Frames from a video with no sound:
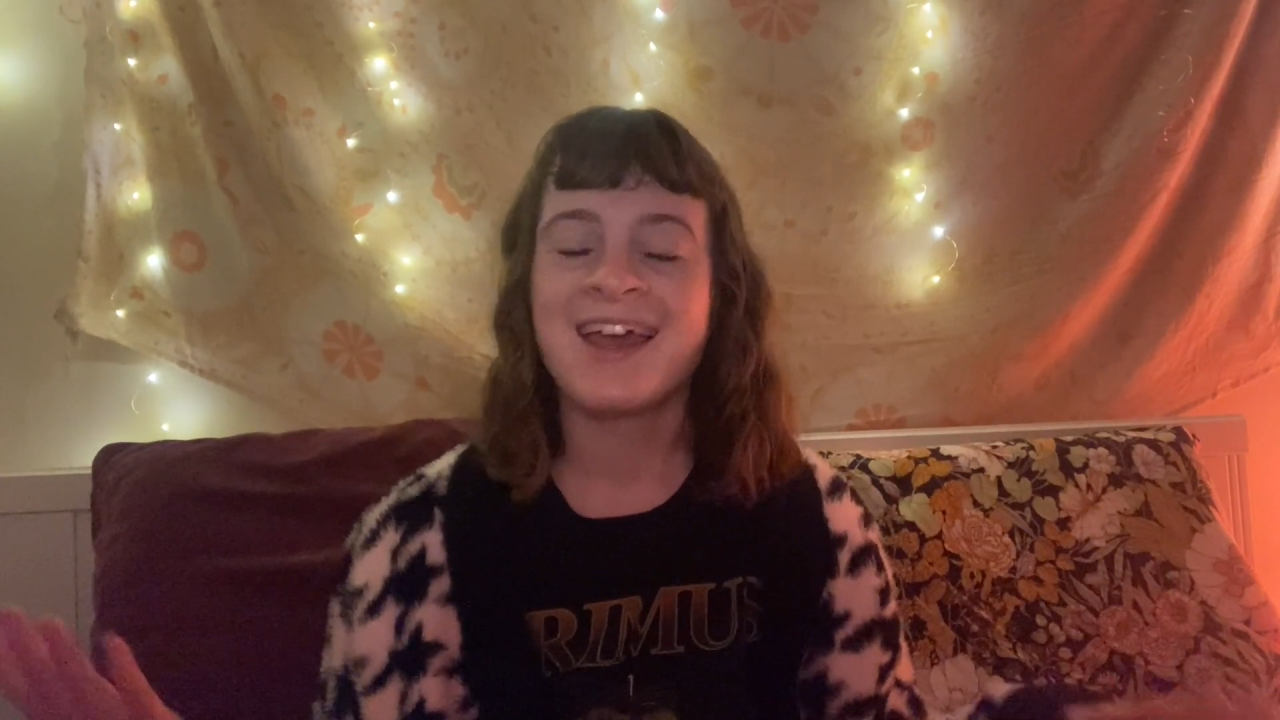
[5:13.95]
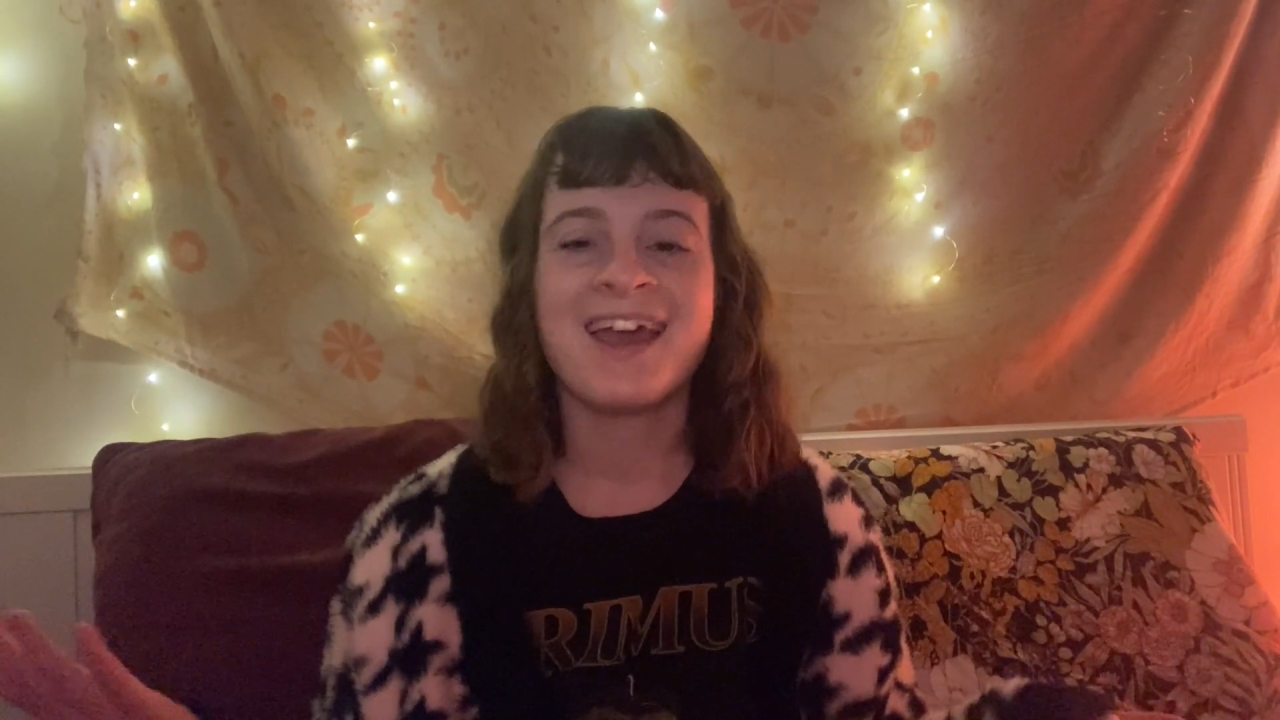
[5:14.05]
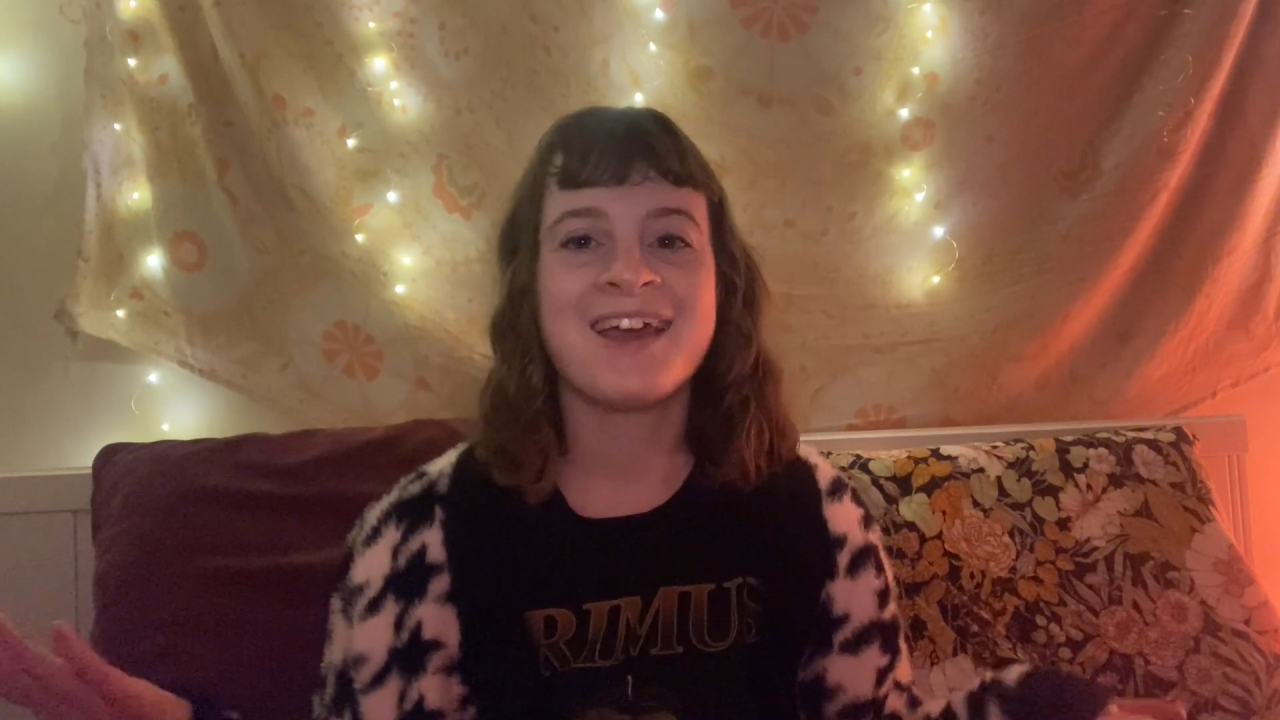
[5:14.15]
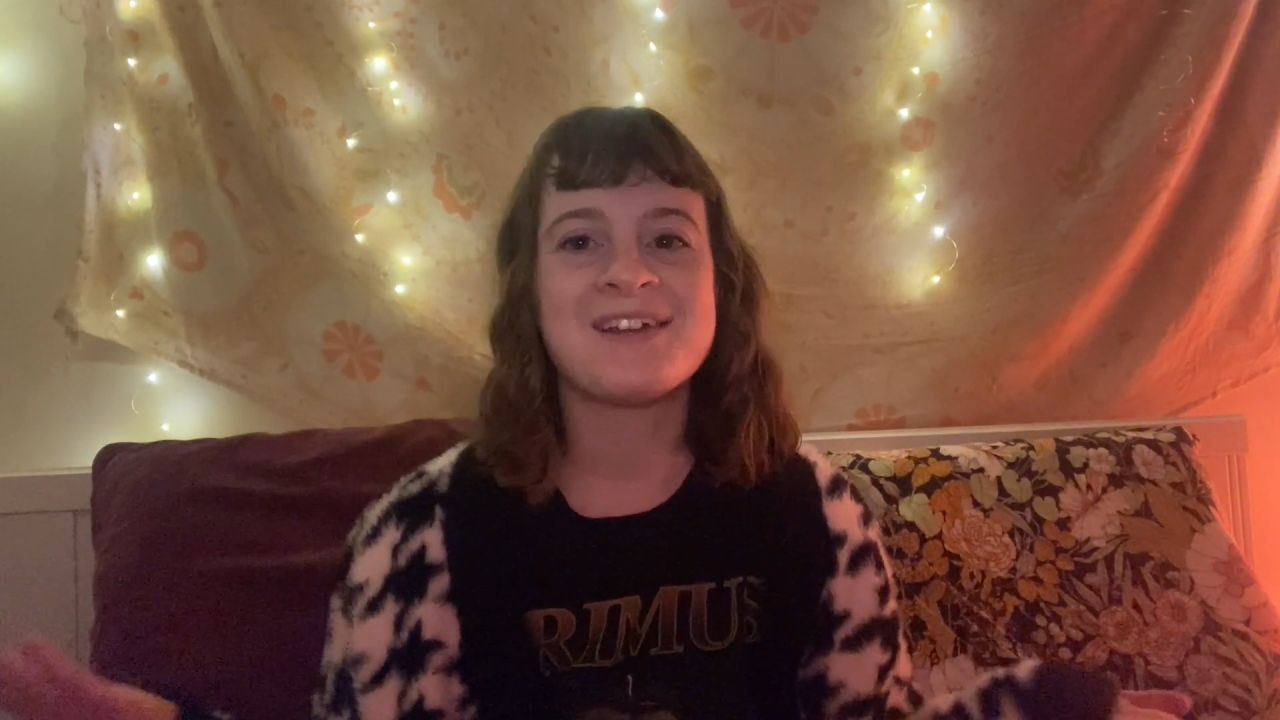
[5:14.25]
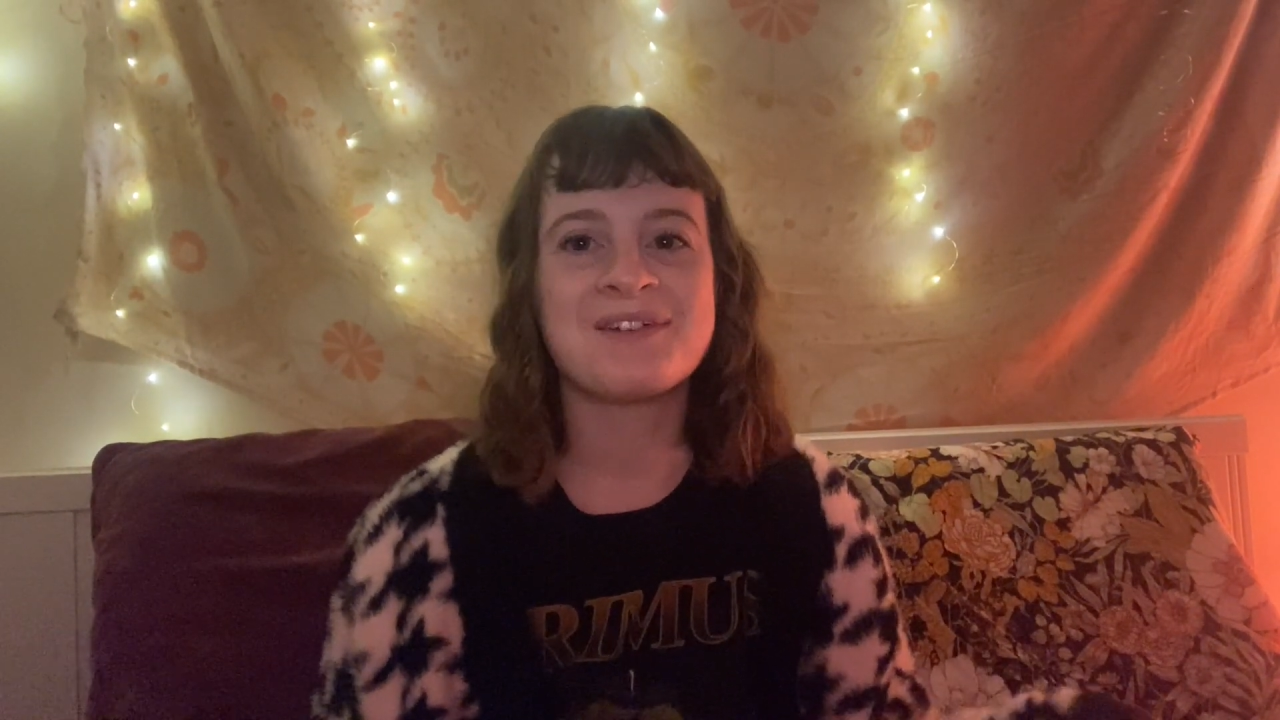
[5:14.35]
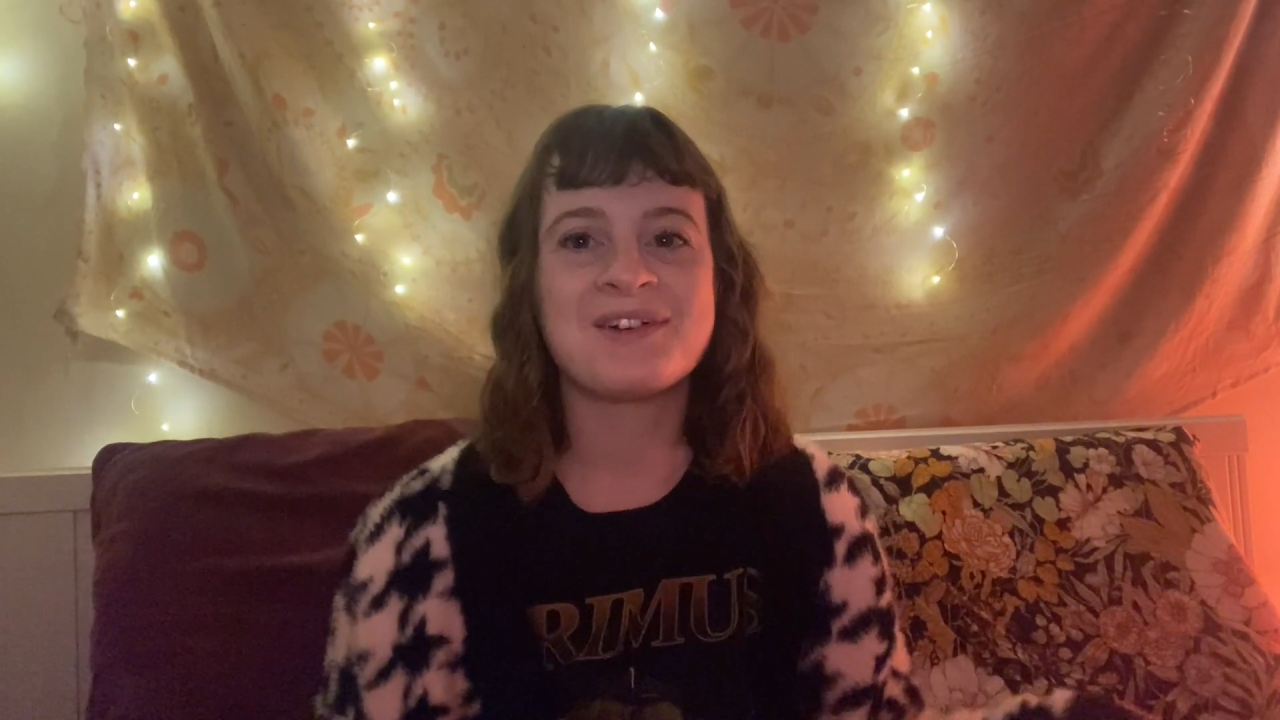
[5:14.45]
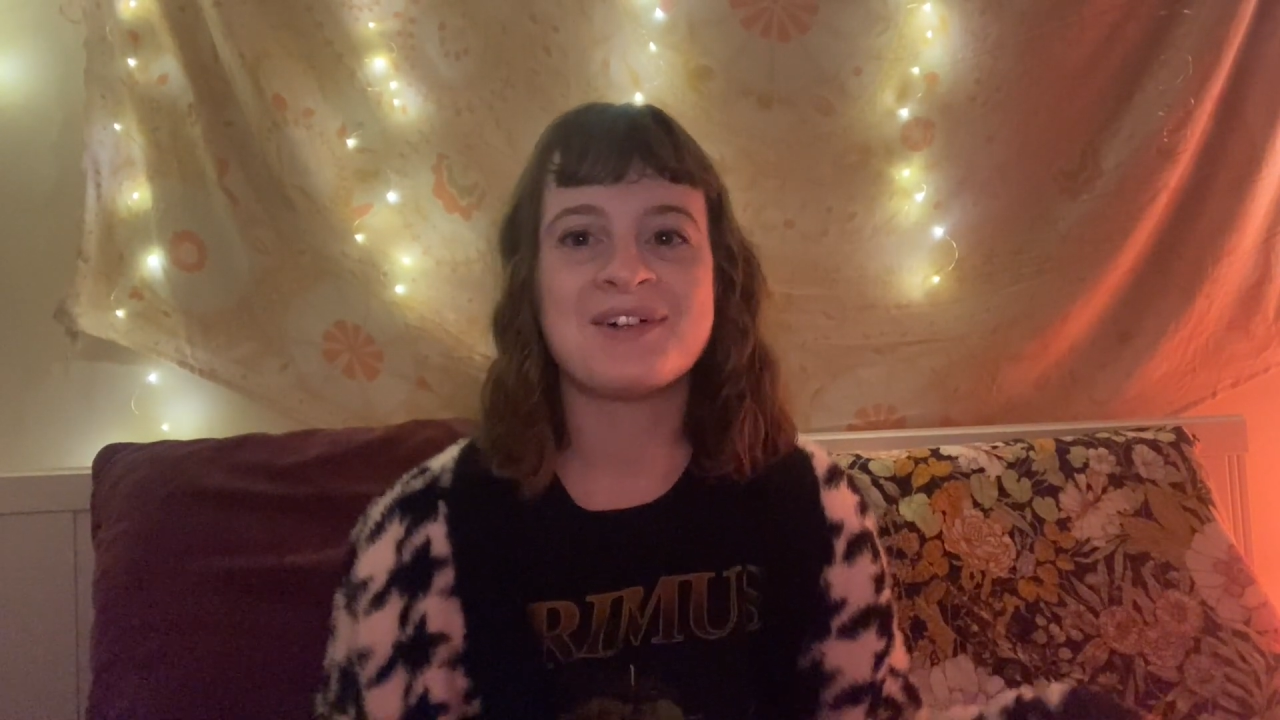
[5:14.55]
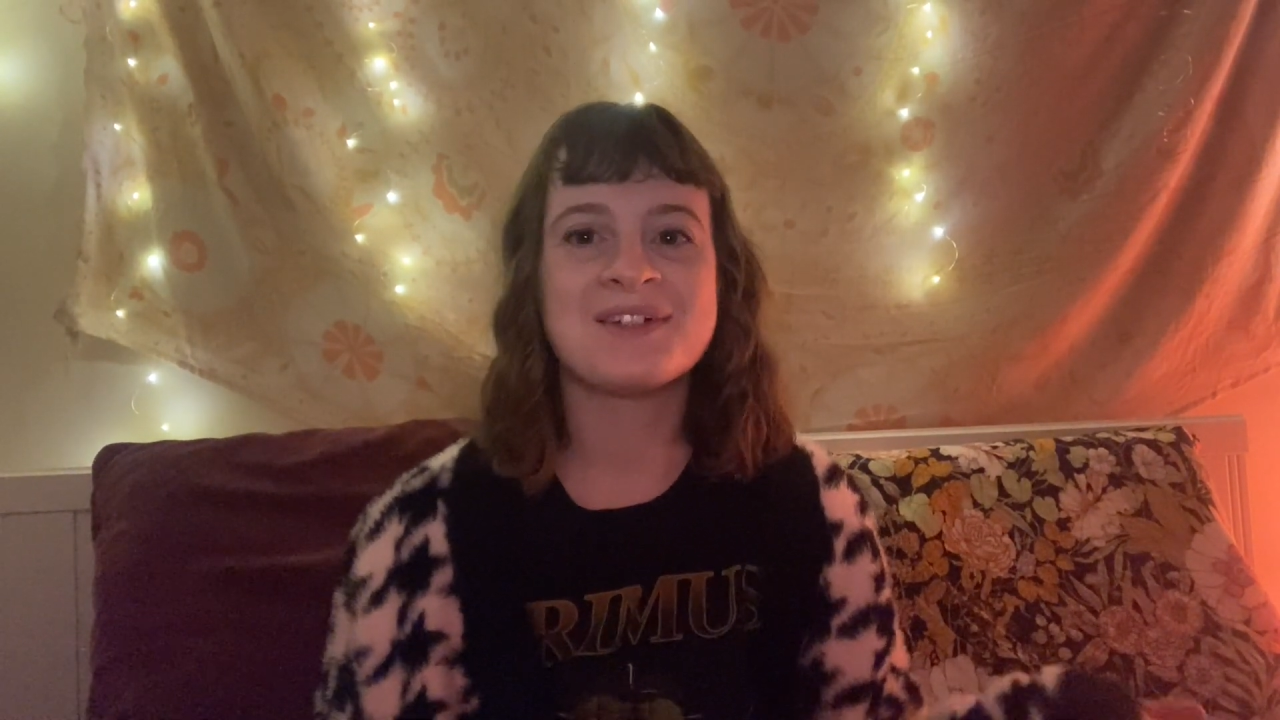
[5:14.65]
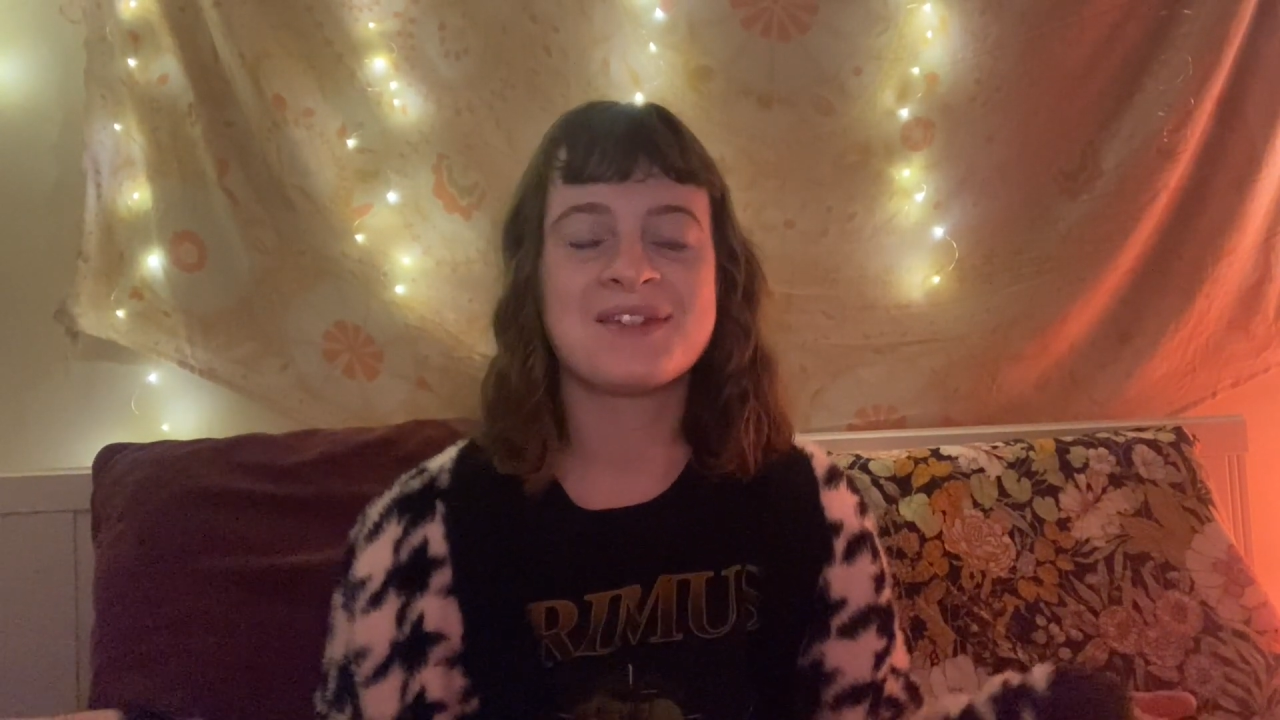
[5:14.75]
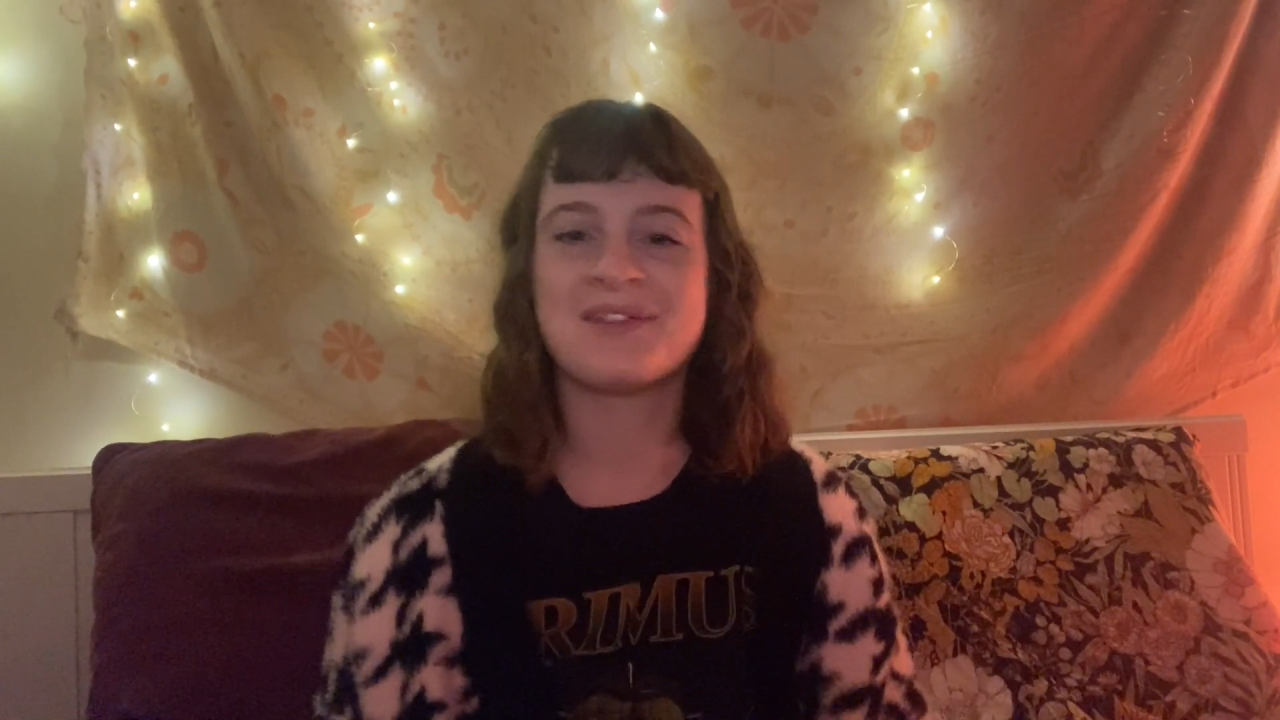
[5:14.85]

And of course,